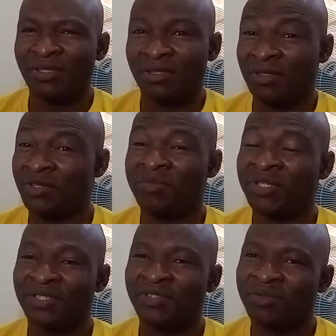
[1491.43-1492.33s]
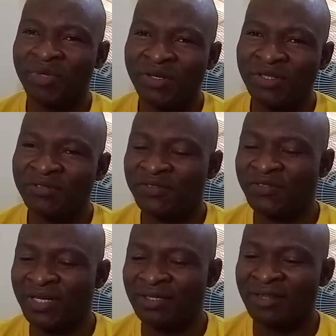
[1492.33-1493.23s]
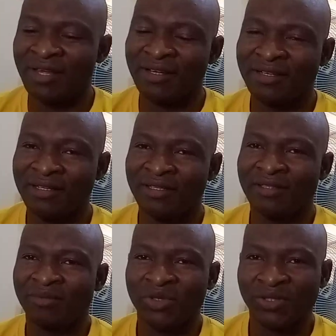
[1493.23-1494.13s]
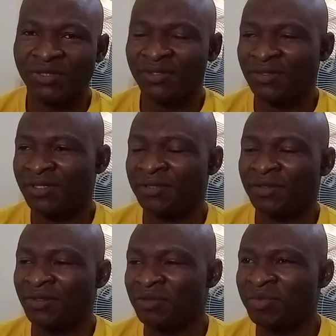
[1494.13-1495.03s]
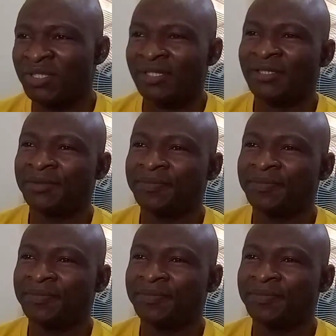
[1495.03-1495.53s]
And in some machines, you may not even find it there because it's automated.